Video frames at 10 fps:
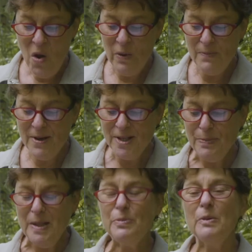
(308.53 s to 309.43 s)
We must
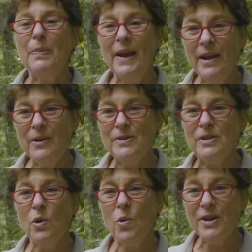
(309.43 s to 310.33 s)
be prepared to
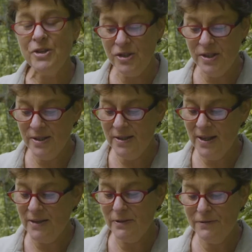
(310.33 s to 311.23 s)
question
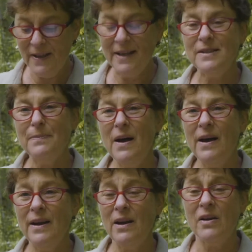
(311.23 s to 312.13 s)
and reflect
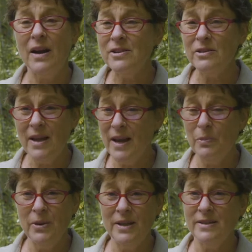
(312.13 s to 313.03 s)
upon our underlying
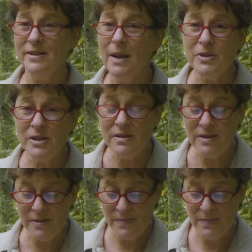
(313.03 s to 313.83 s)
preconceptions